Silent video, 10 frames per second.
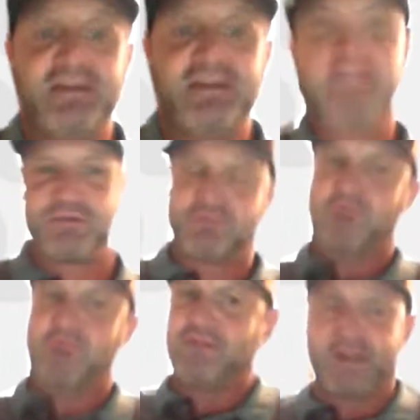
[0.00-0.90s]
So it was
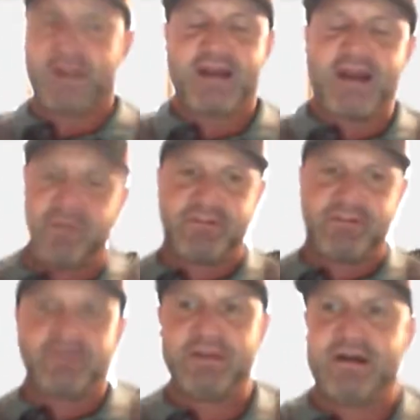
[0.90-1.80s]
weird that I got it when I was
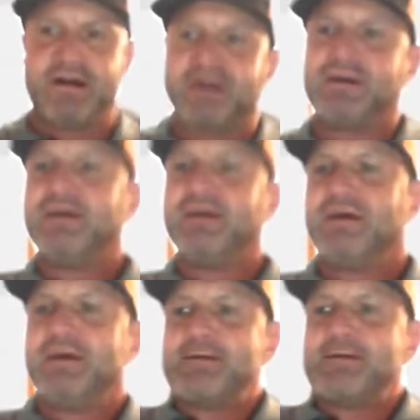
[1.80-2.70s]
really young.
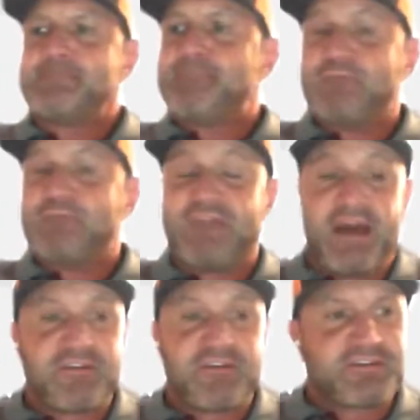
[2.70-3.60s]
But then
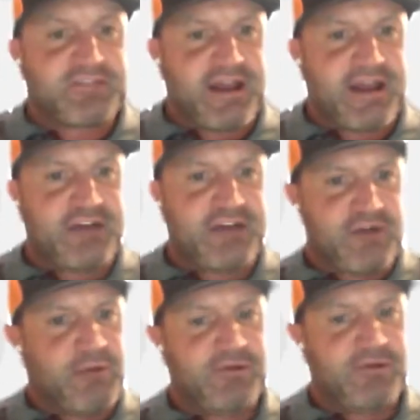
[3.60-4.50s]
ever since that, I had
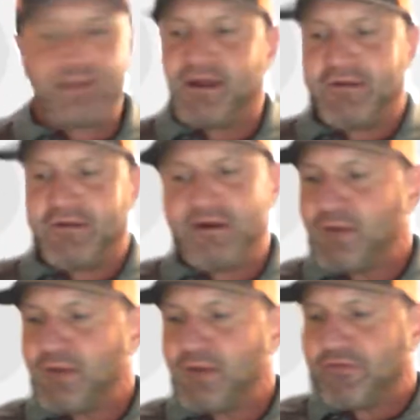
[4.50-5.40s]
troubles, and I don't know. I
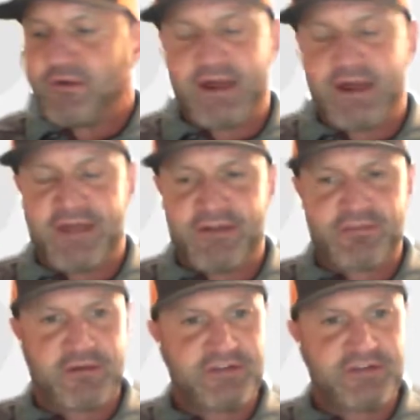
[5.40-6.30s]
went through and I had like
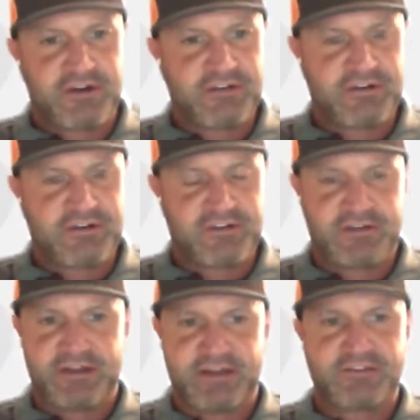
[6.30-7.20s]
3 surgeries over
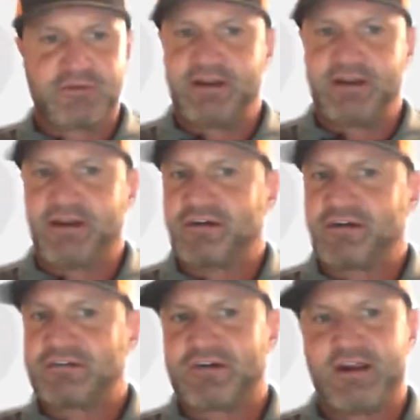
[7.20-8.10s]
the next 3
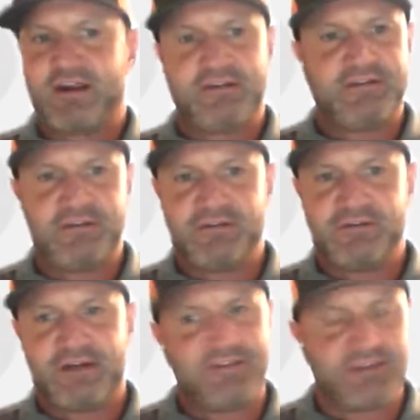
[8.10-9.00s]
years trying to.
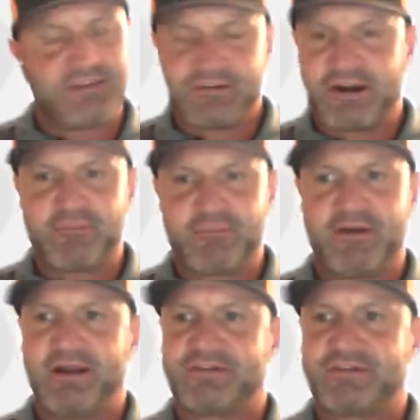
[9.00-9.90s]
I still tried to
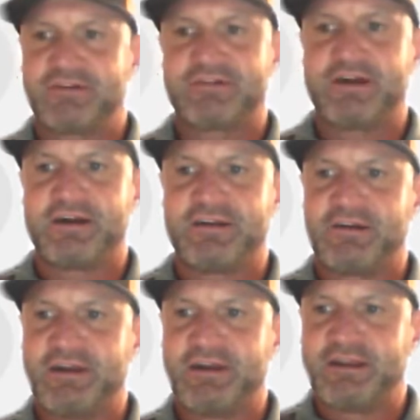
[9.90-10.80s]
play. I still tried to
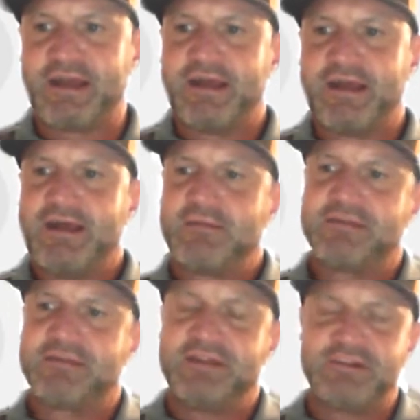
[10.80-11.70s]
do it, and
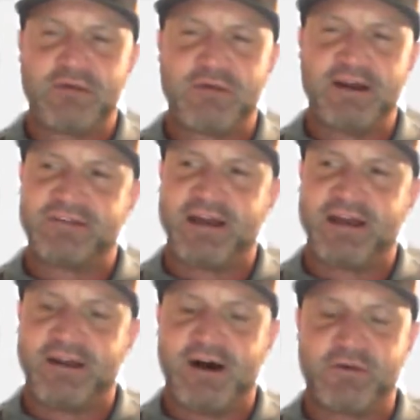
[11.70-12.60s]
but teaching wise, I
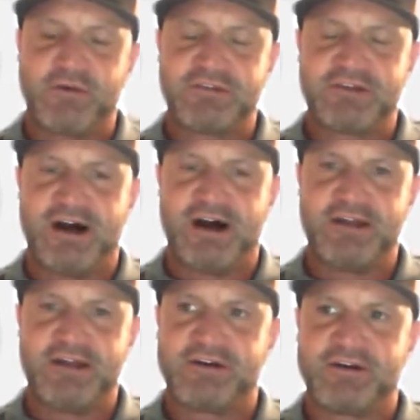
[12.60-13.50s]
had always taught
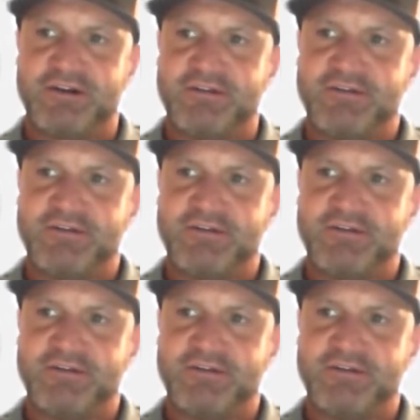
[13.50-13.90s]
during.